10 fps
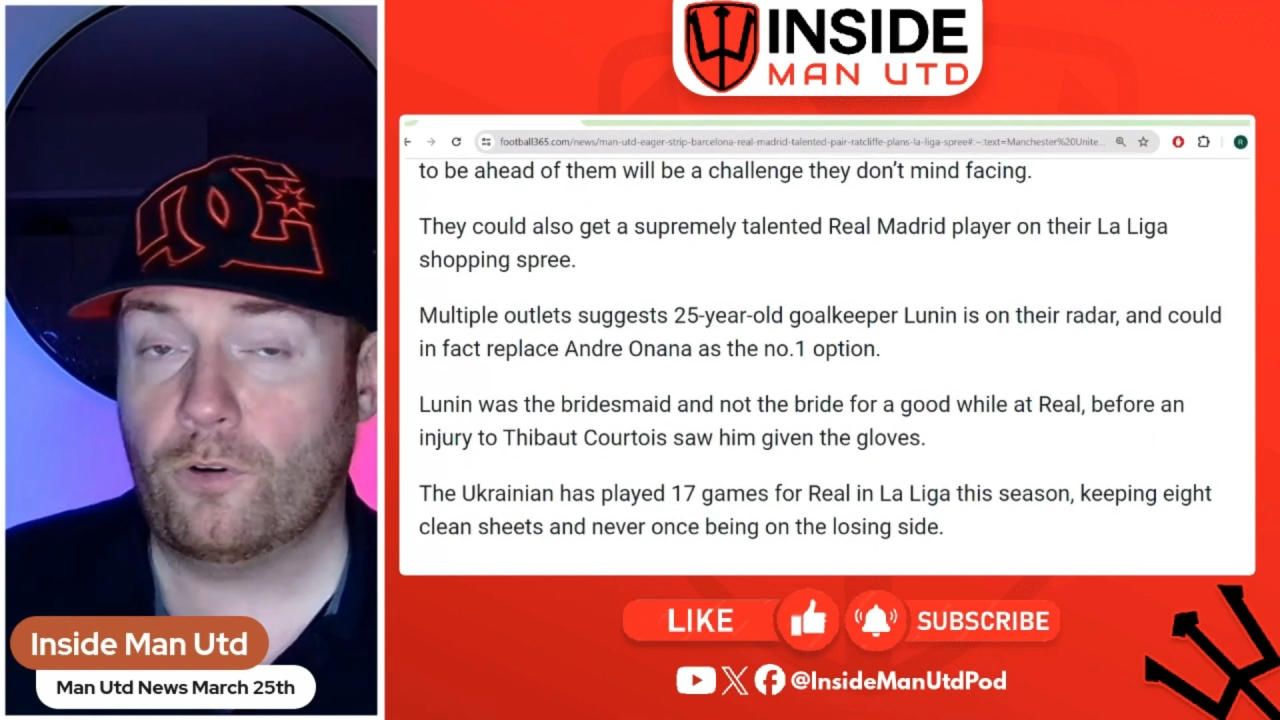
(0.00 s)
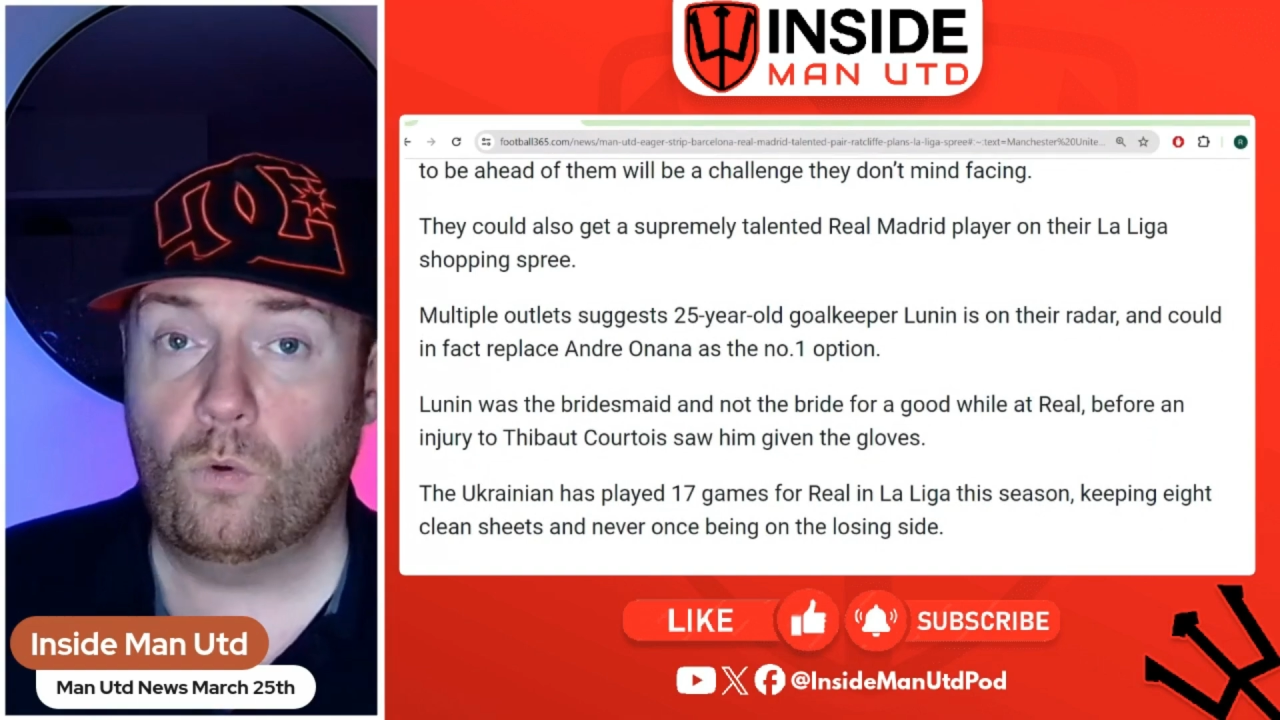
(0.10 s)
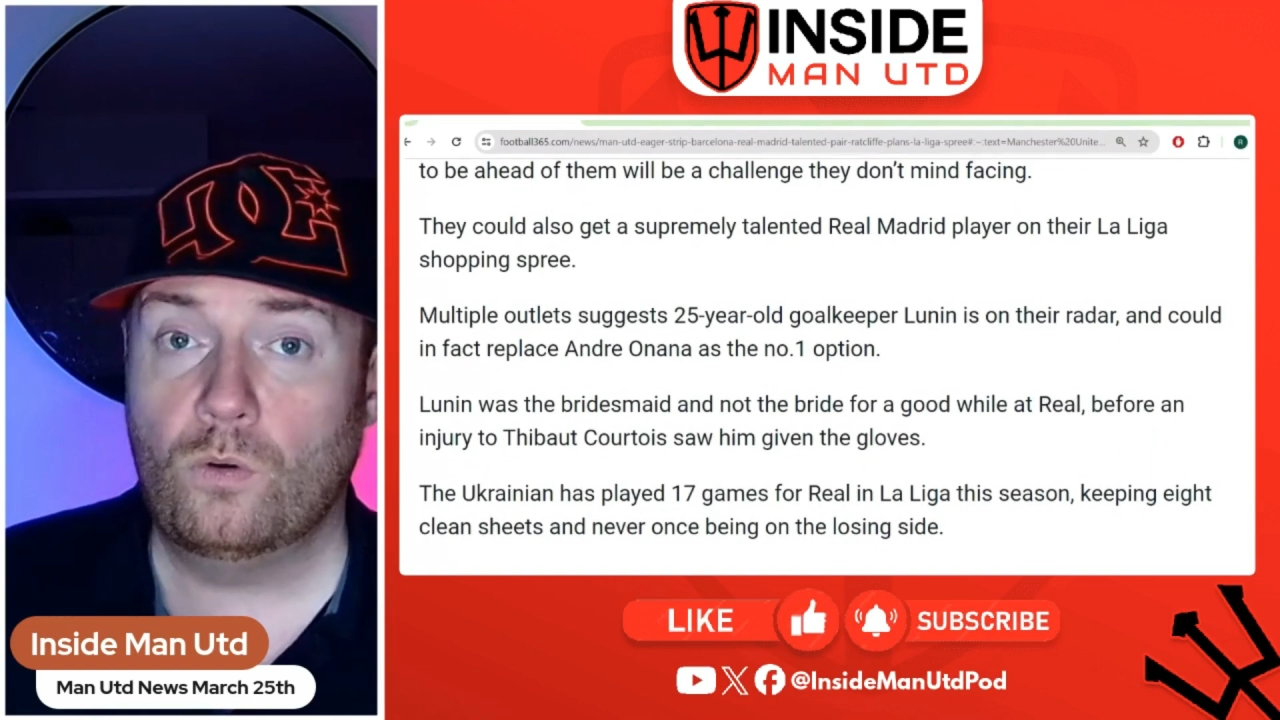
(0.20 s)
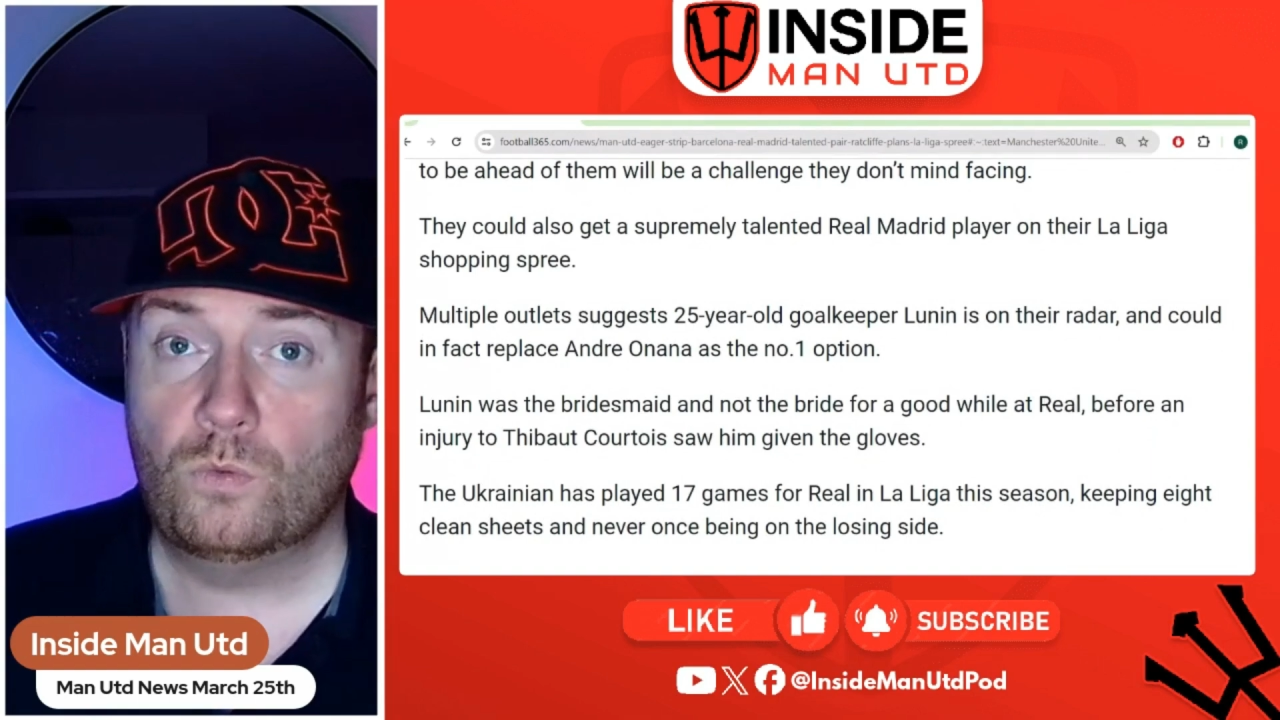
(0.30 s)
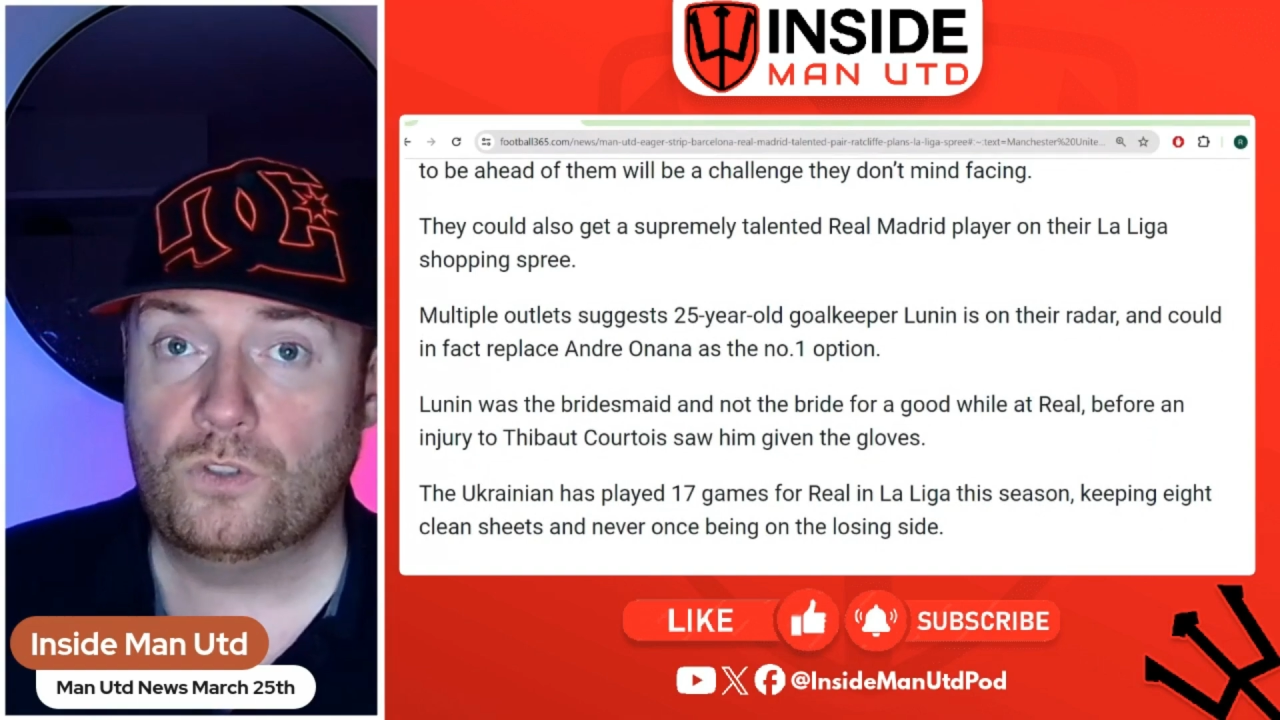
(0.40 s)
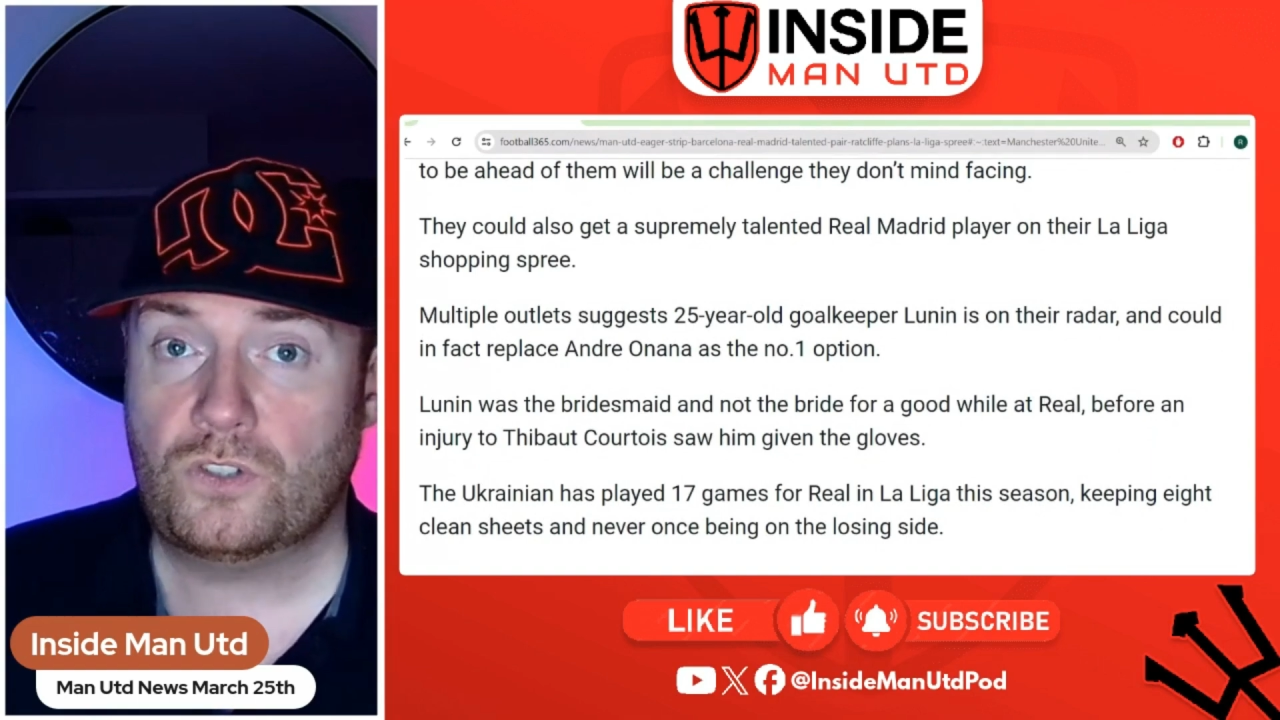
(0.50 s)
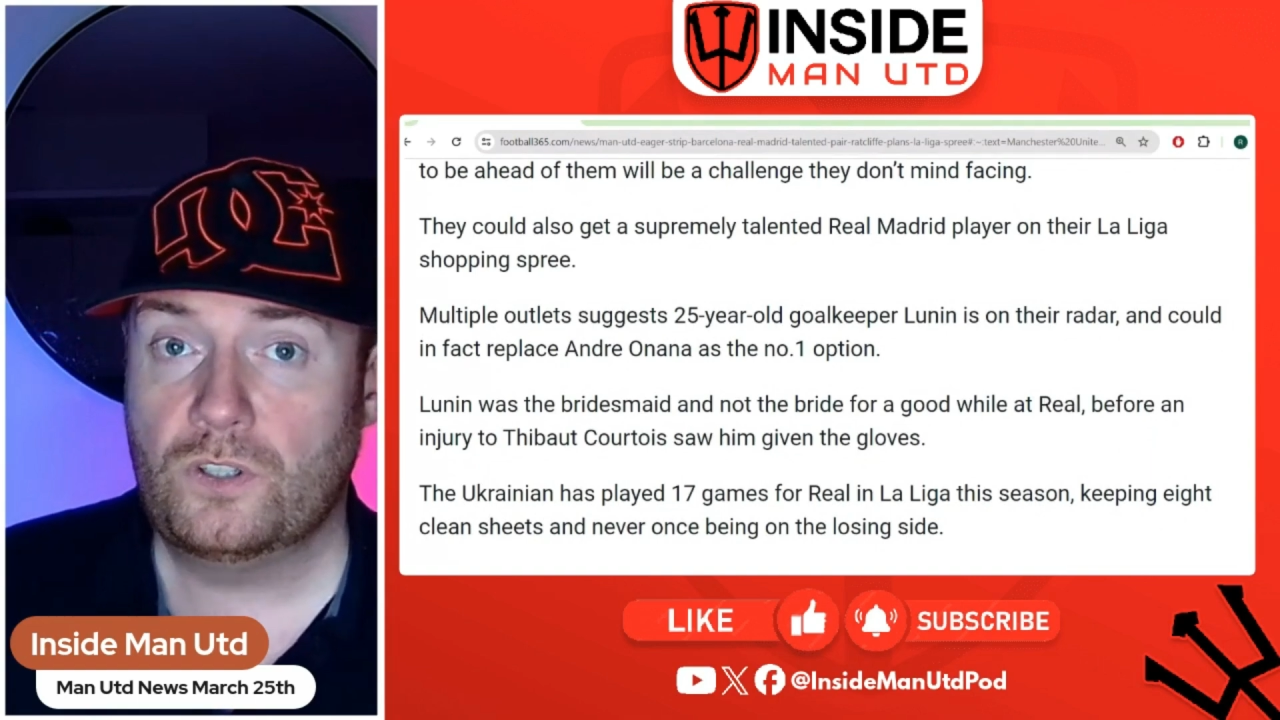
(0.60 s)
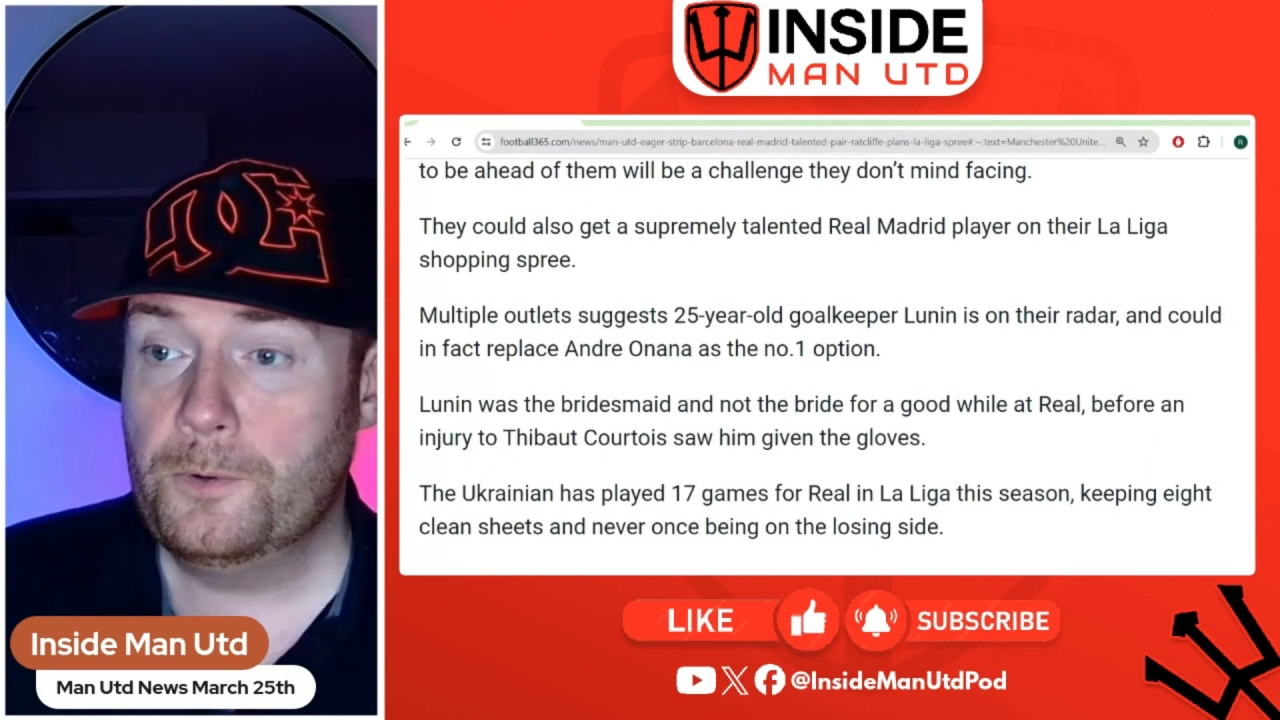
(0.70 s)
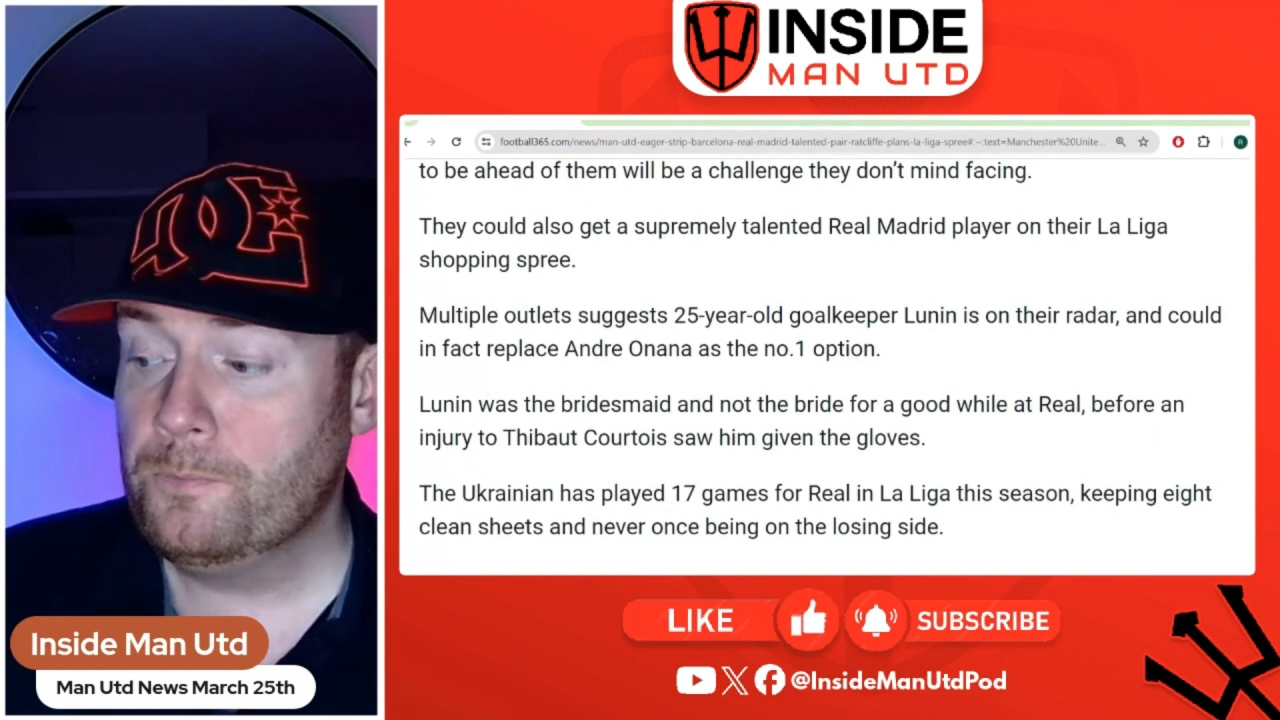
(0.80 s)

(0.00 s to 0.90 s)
one, was